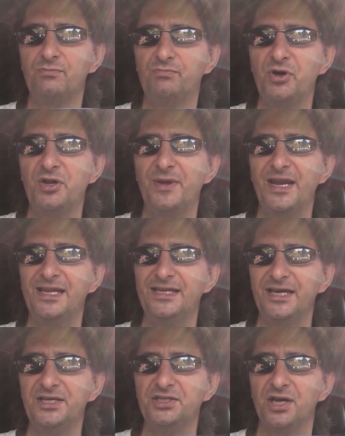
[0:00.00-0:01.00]
putting me in any
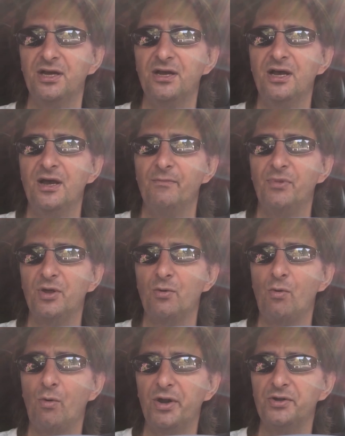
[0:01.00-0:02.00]
danger. But there
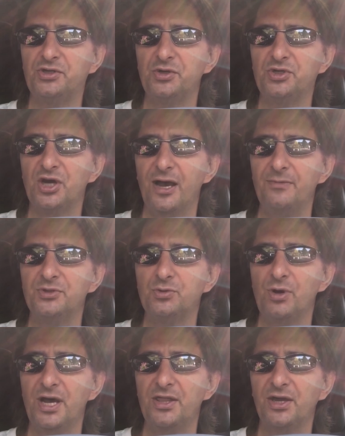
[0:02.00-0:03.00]
were one or two times
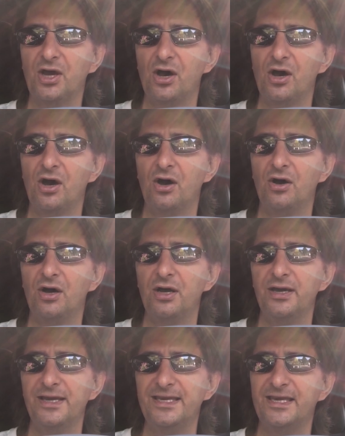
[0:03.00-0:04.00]
where the car
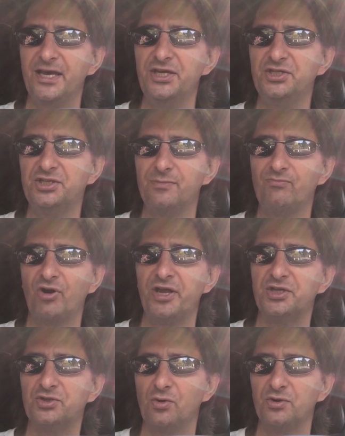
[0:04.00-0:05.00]
engaged
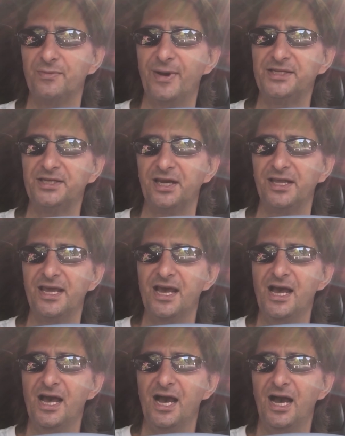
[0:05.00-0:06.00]
brakes automatically
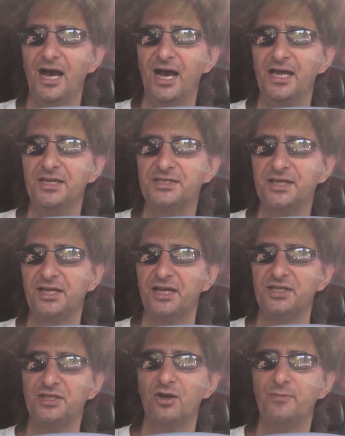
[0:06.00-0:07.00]
and
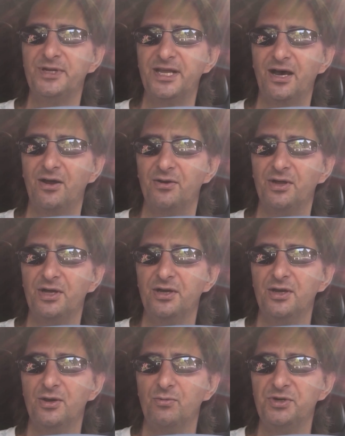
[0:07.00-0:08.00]
suddenly slowed me down,
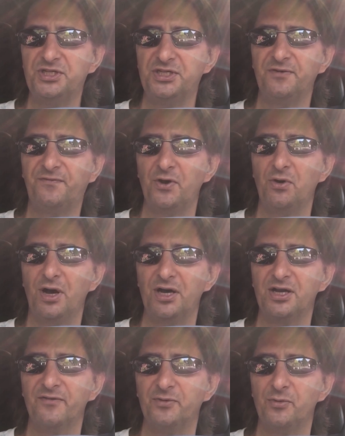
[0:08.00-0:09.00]
which did feel
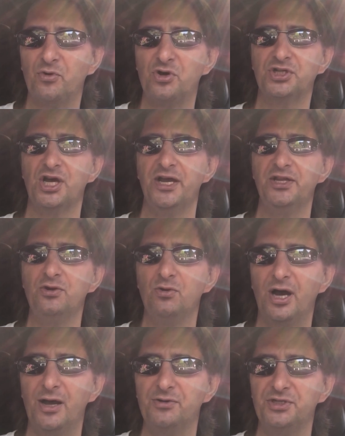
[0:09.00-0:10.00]
uncomfortable because I knew
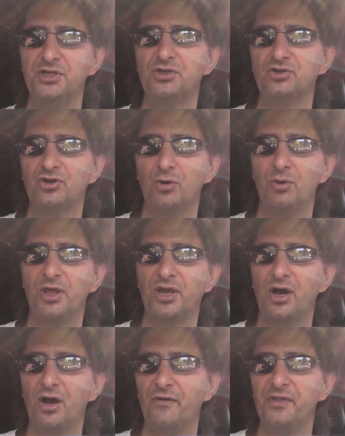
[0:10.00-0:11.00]
I was in control of the
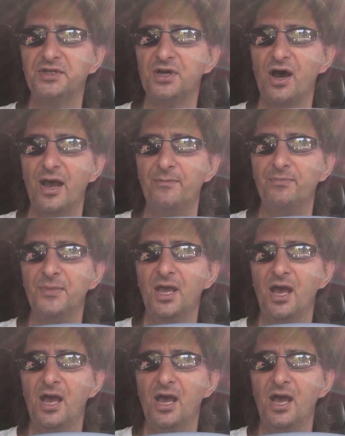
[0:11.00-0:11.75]
car at the time.